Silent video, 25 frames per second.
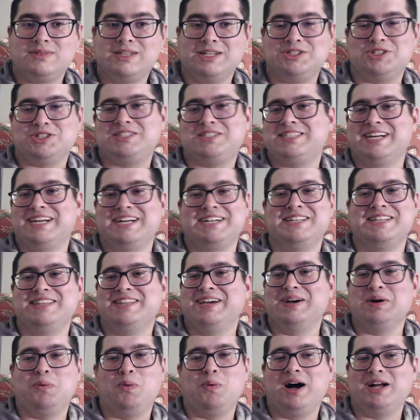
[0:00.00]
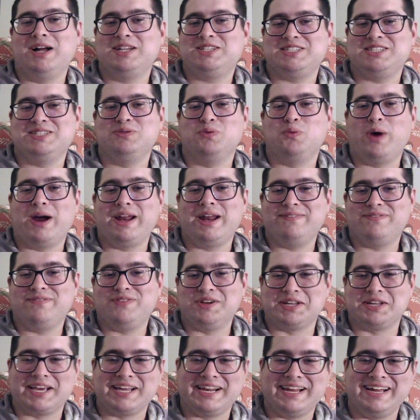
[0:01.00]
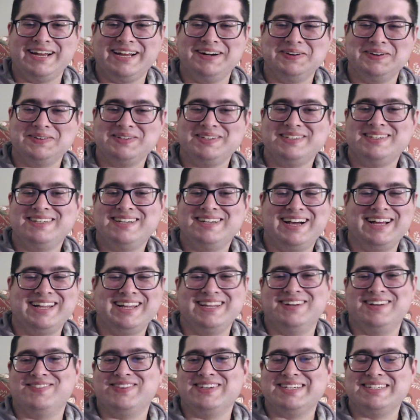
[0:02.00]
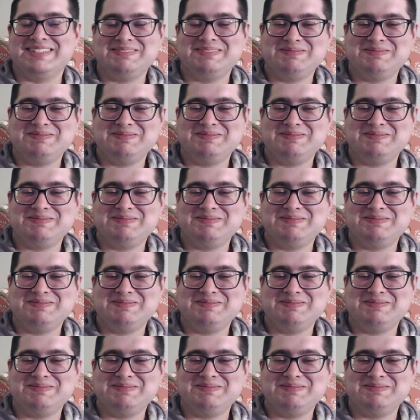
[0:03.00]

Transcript: just standing there watching, waiting for her to get out. I love it.